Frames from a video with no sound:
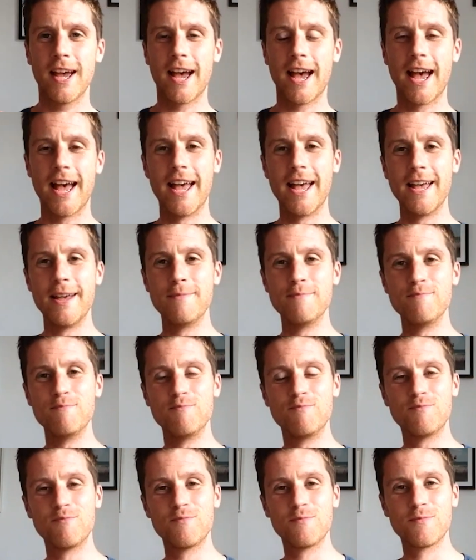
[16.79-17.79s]

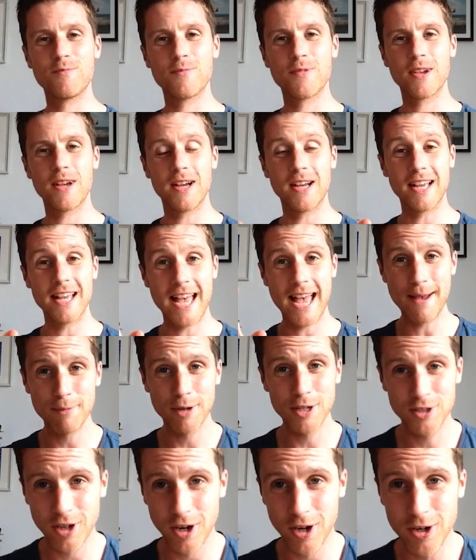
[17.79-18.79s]
Emma
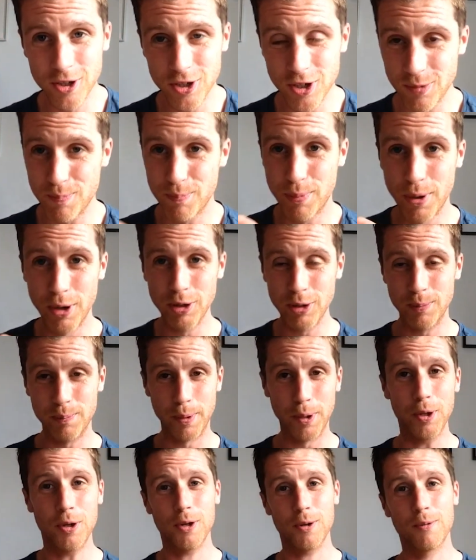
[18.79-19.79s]
Turner's brilliant
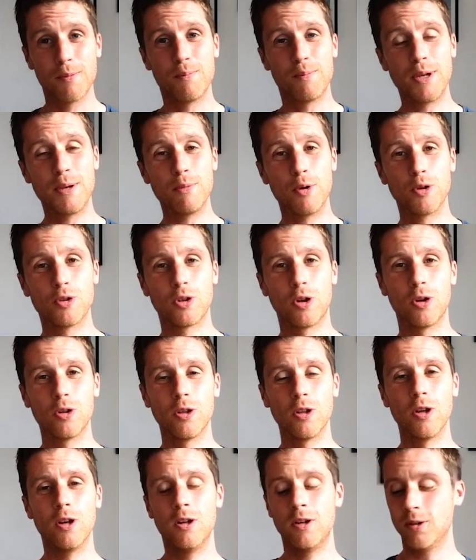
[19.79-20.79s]
book, Be More
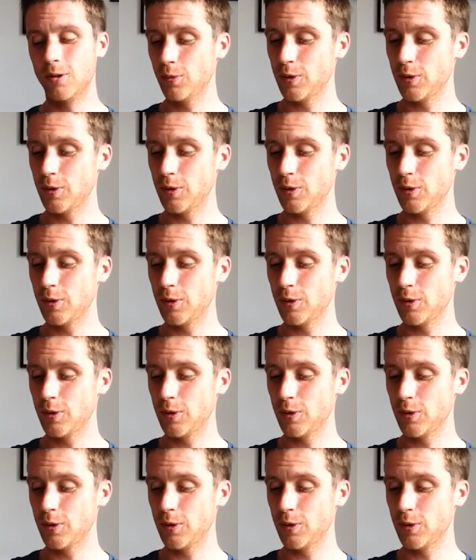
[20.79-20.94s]
Toddler,